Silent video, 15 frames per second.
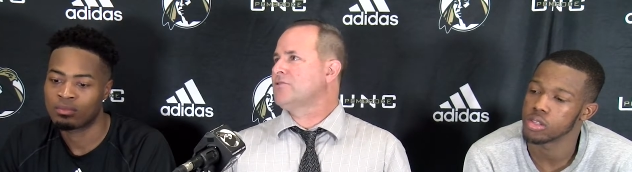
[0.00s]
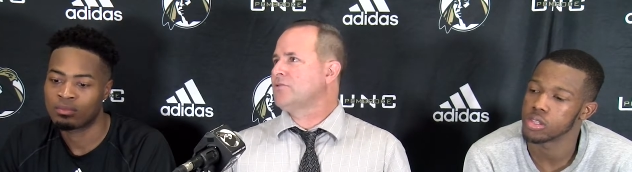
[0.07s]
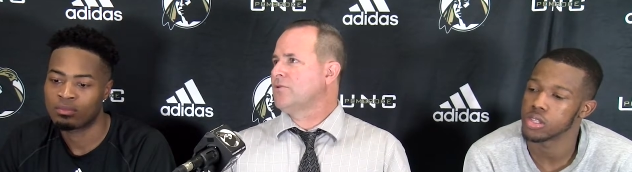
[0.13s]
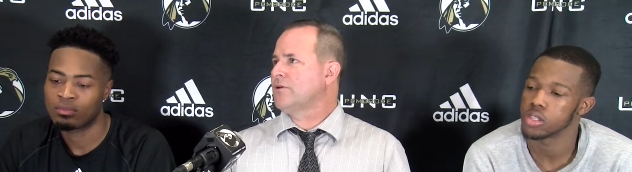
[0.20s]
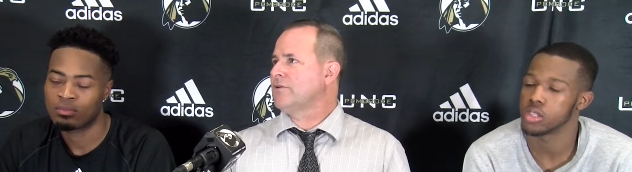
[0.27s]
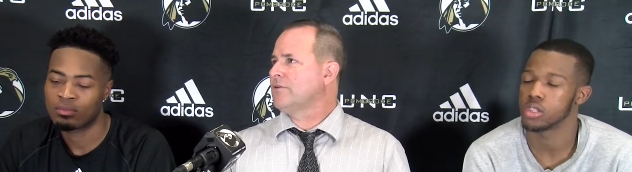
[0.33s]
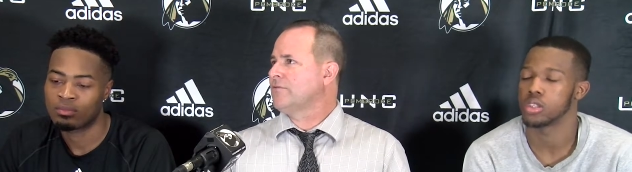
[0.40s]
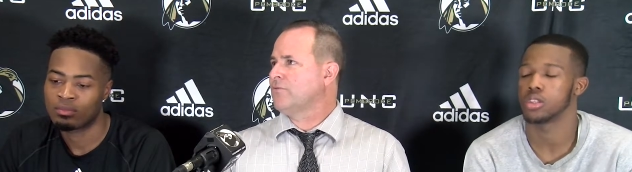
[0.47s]

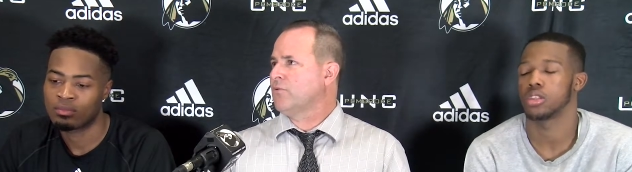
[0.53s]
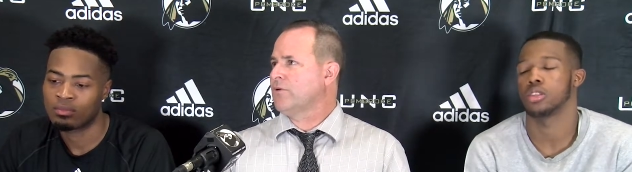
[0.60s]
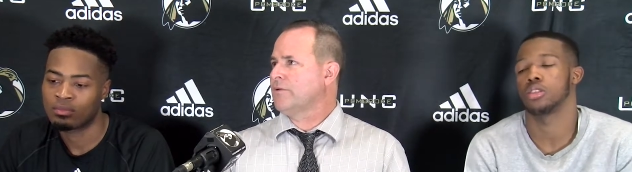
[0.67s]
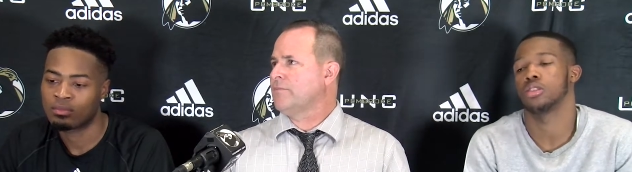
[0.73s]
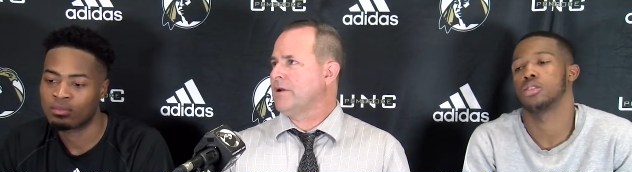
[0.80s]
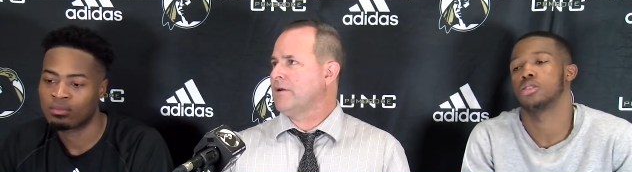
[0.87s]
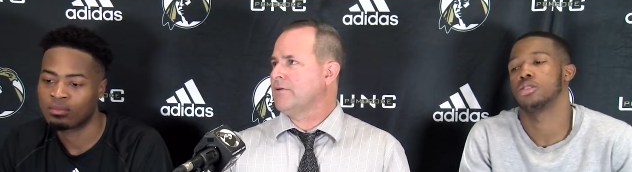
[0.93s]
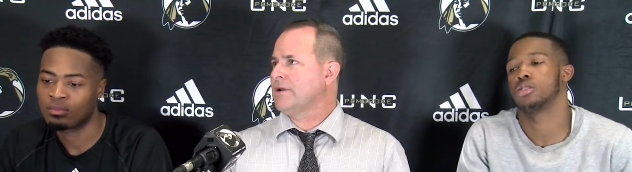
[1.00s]
Speaker 1: 240
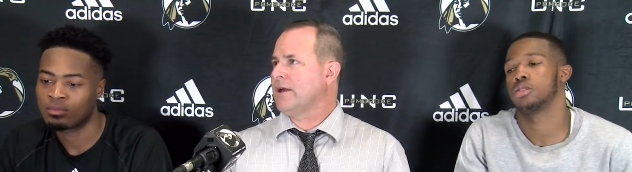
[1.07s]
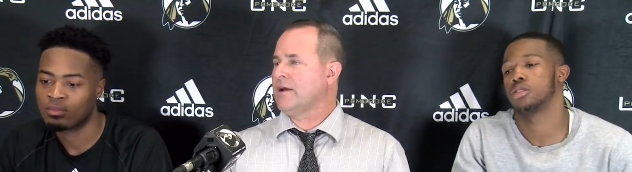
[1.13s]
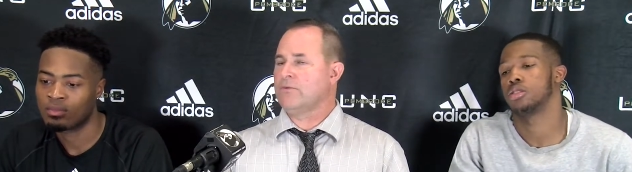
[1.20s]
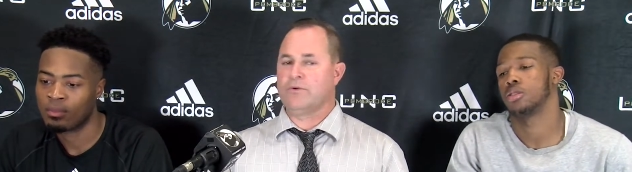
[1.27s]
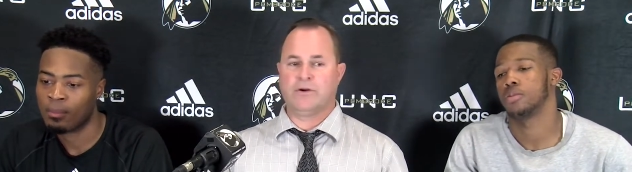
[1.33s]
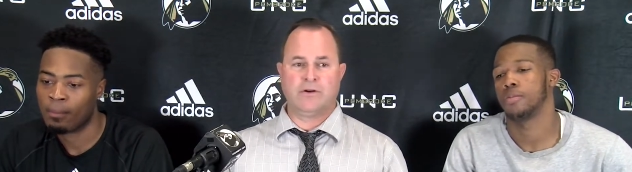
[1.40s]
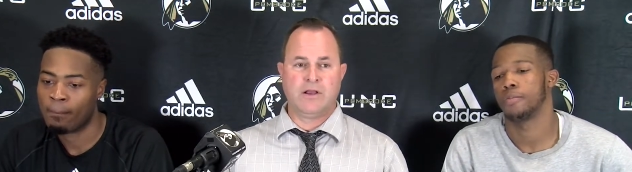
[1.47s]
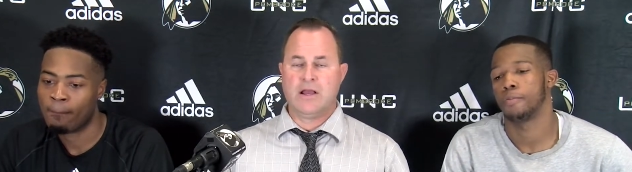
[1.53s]
pound guy
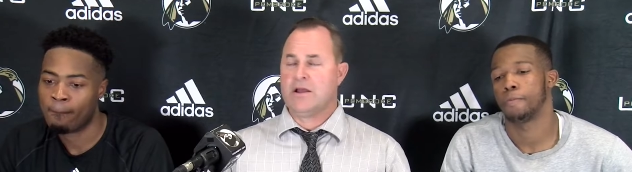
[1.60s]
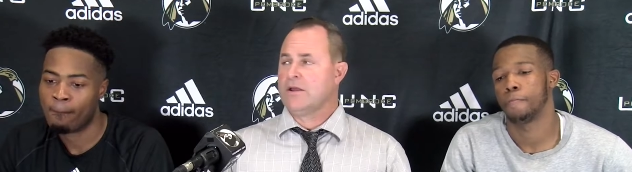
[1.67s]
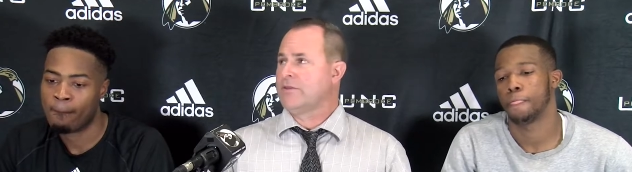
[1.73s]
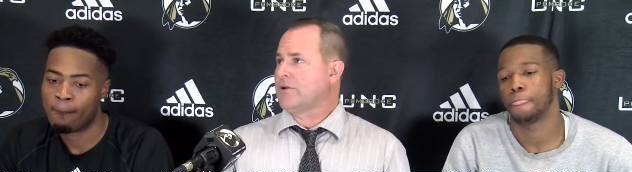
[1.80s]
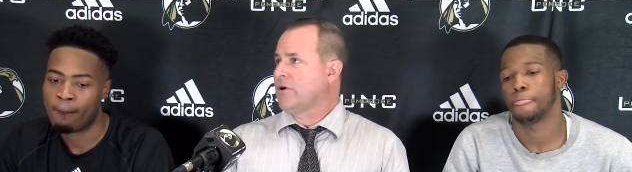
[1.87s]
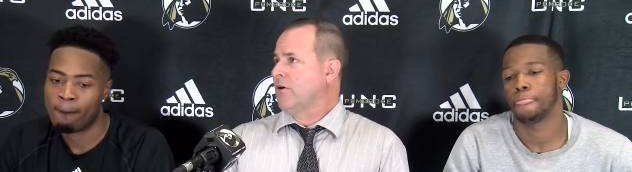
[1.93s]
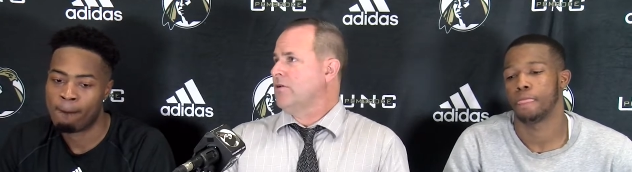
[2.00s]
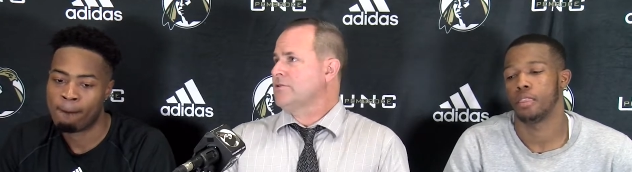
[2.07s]
where
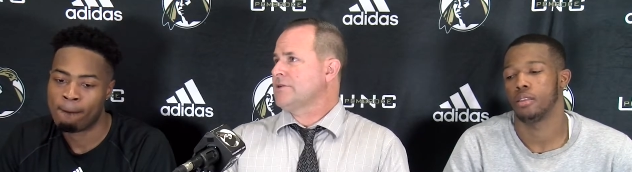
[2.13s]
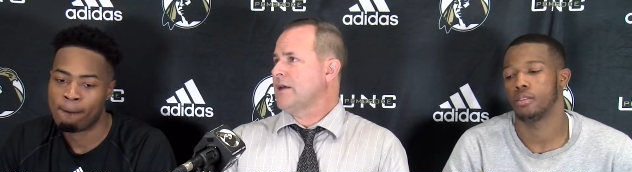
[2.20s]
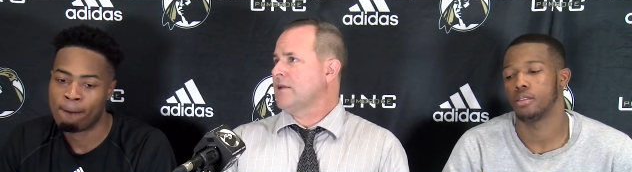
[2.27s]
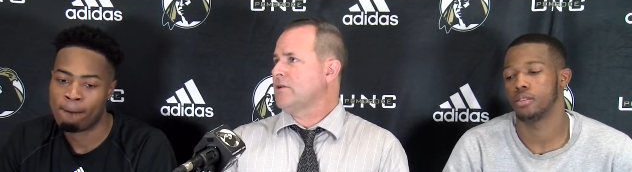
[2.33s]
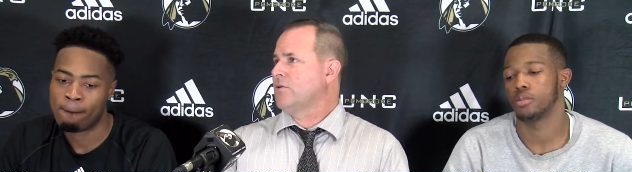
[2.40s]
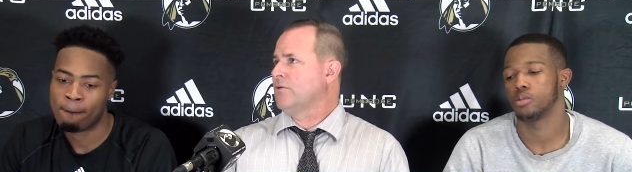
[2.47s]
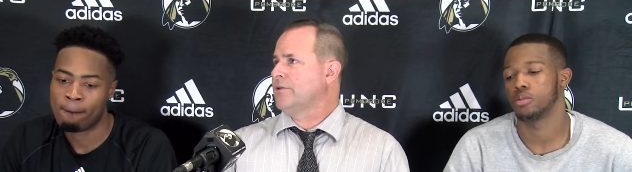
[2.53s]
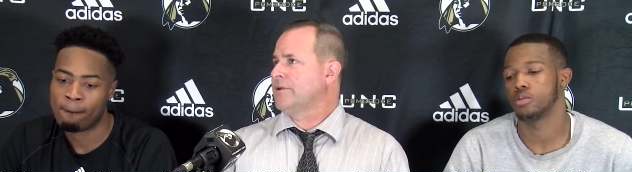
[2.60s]
the guards got to
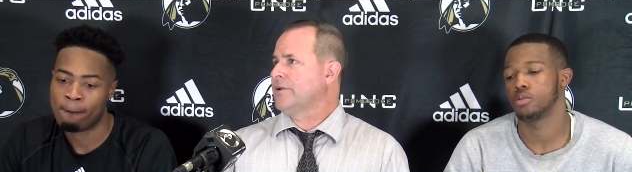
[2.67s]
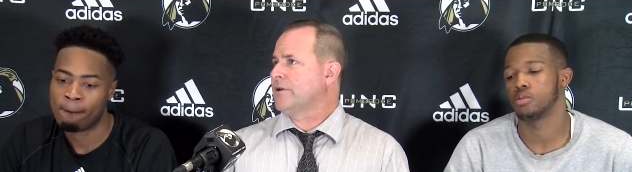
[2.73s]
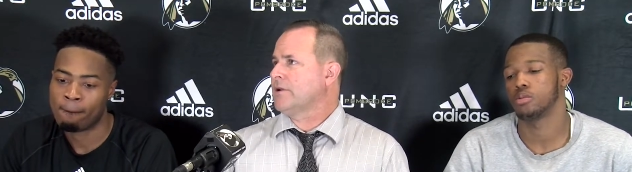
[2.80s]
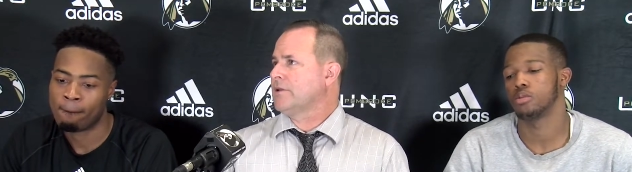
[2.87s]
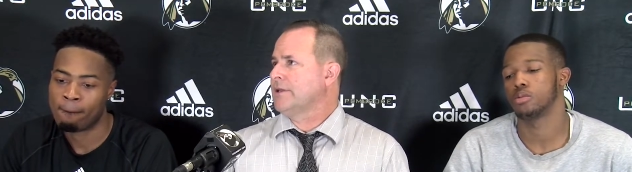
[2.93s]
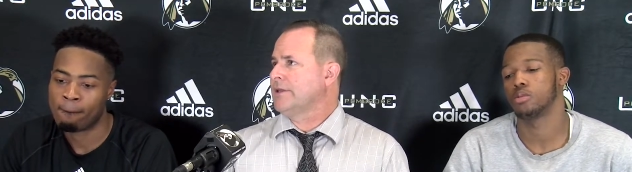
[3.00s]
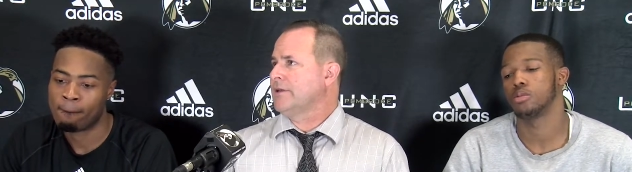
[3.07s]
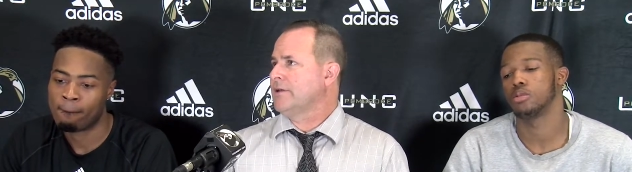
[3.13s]
go in there and
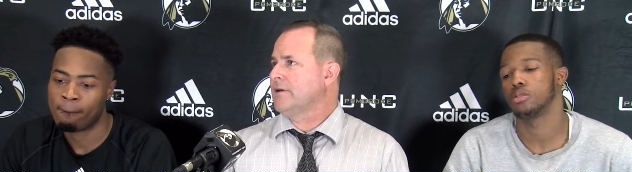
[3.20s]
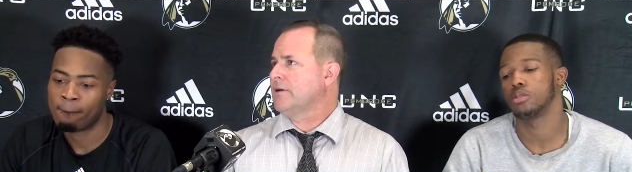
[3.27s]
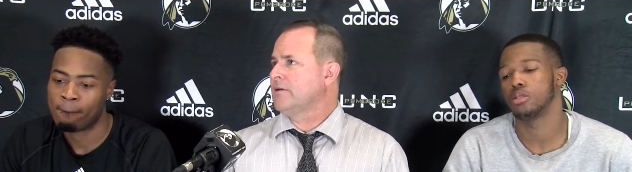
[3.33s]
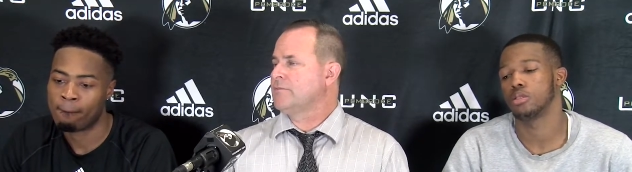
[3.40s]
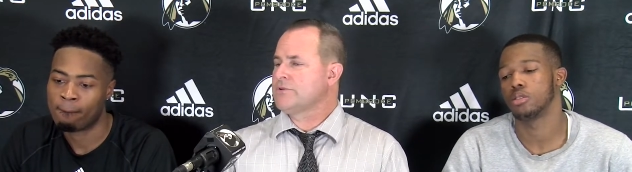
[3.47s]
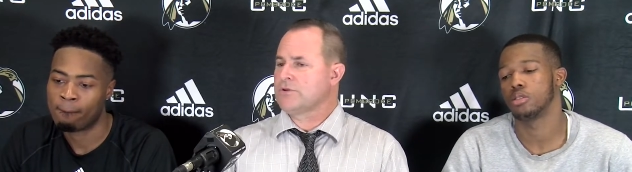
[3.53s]
clean it up.